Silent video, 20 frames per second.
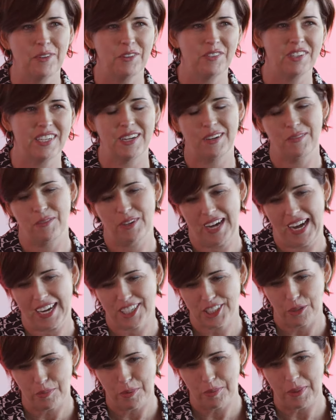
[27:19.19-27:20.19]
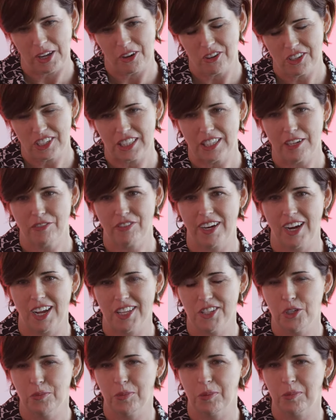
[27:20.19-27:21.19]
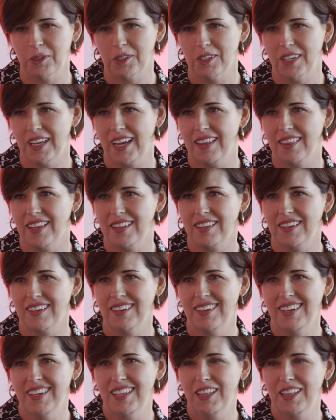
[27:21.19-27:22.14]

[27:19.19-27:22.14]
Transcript: over and when actually people that are delivering on Super Bowl day, that the,